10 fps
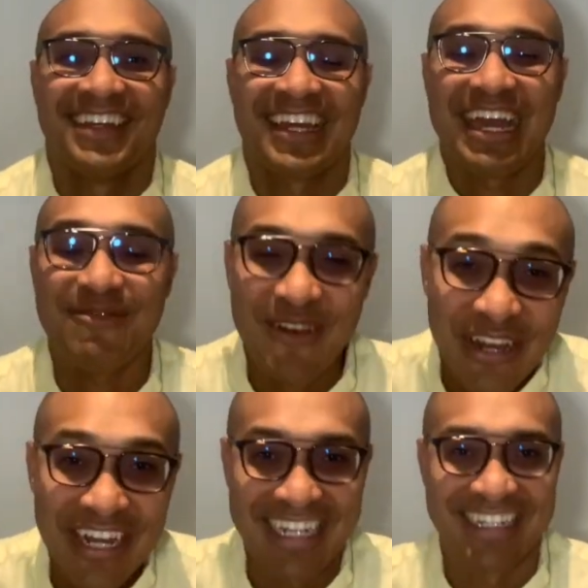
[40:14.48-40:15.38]
Come
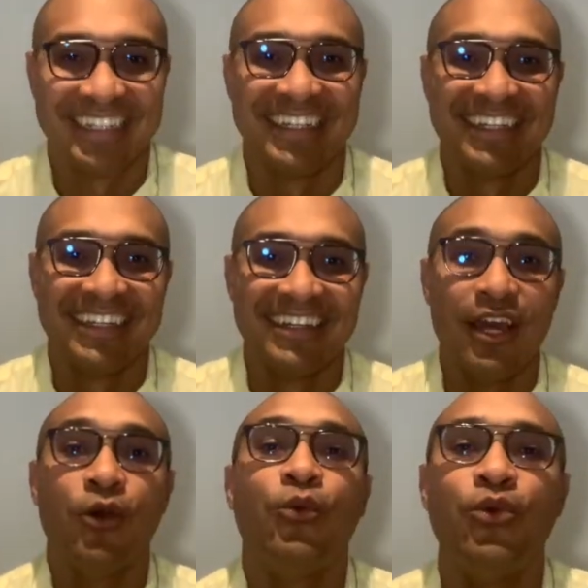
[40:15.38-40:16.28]
on.
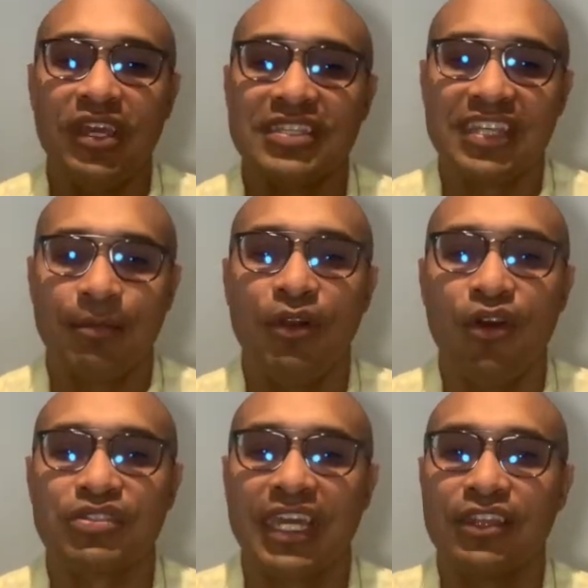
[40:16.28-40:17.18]
Wisdom
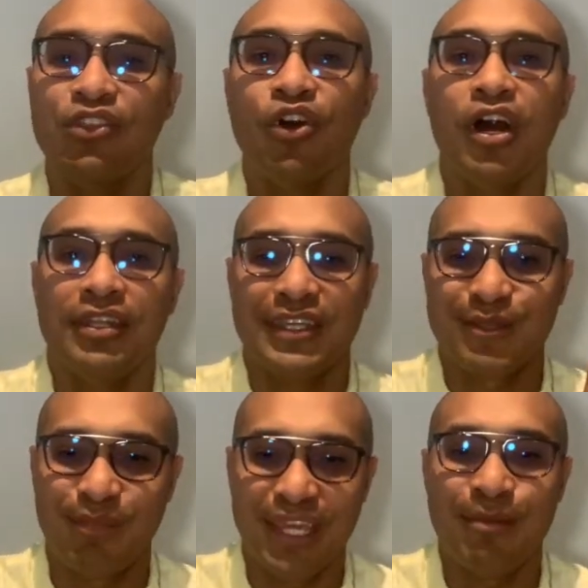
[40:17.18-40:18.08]
looks like not
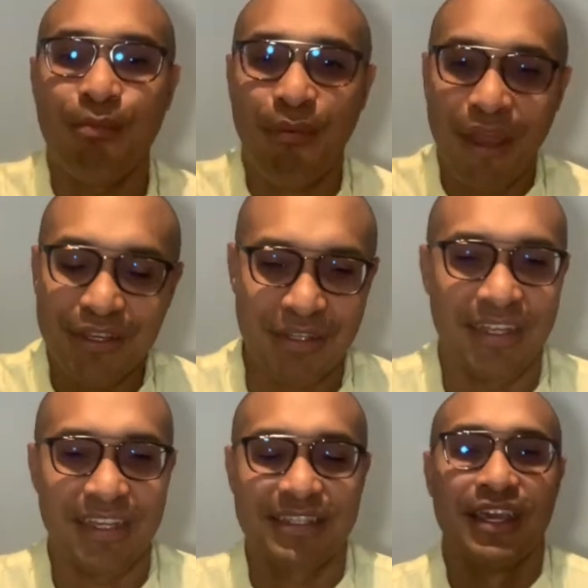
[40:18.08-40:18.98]
displaying
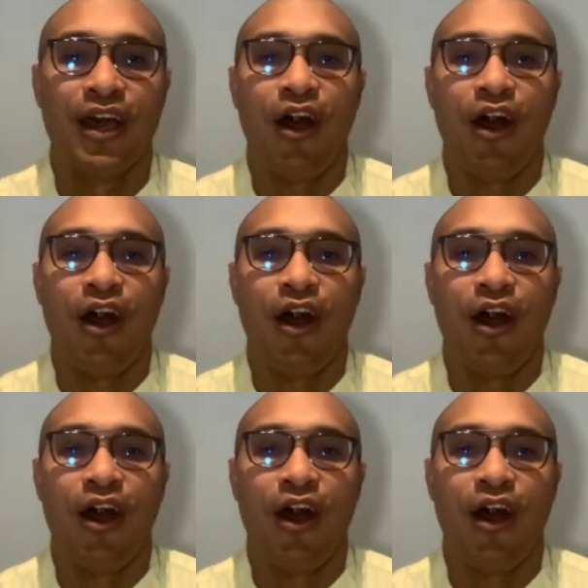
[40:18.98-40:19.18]
prejudice